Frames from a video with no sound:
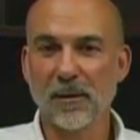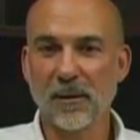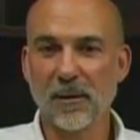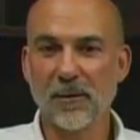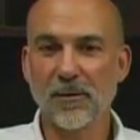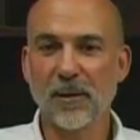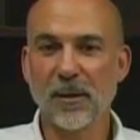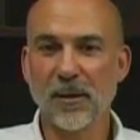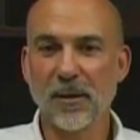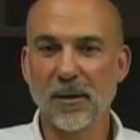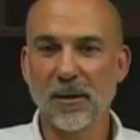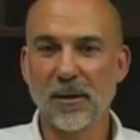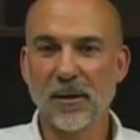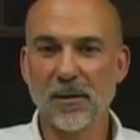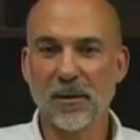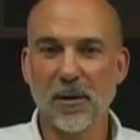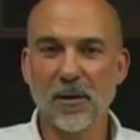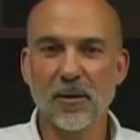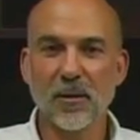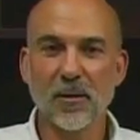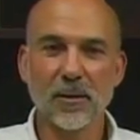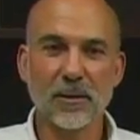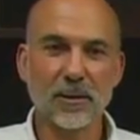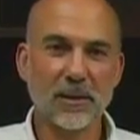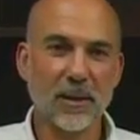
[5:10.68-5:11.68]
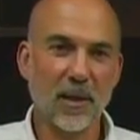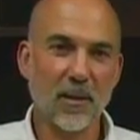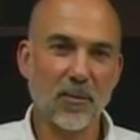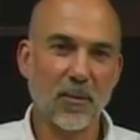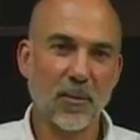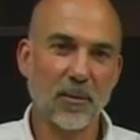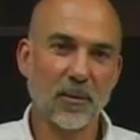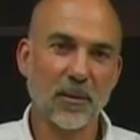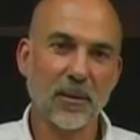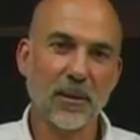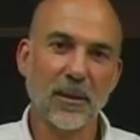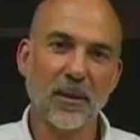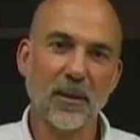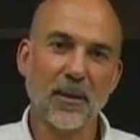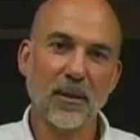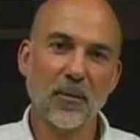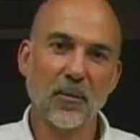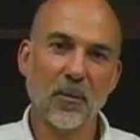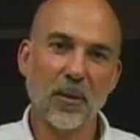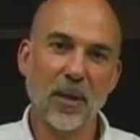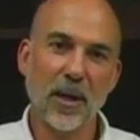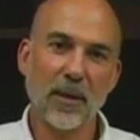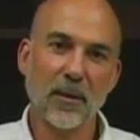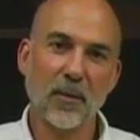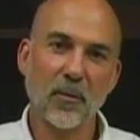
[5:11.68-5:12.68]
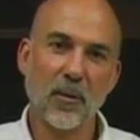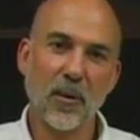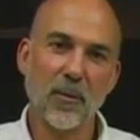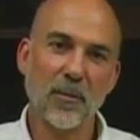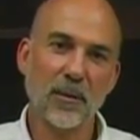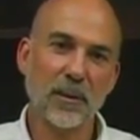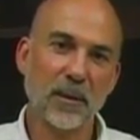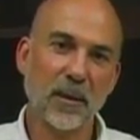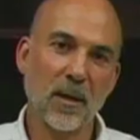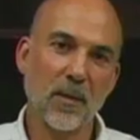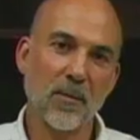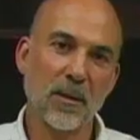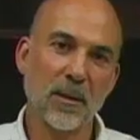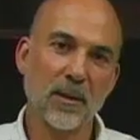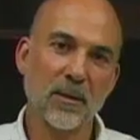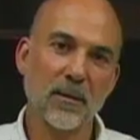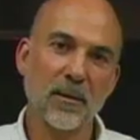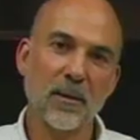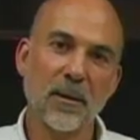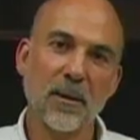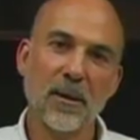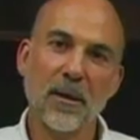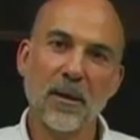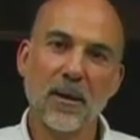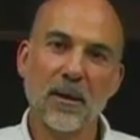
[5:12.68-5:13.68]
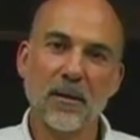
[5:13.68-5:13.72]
I'll give you another example. We had a woman come in.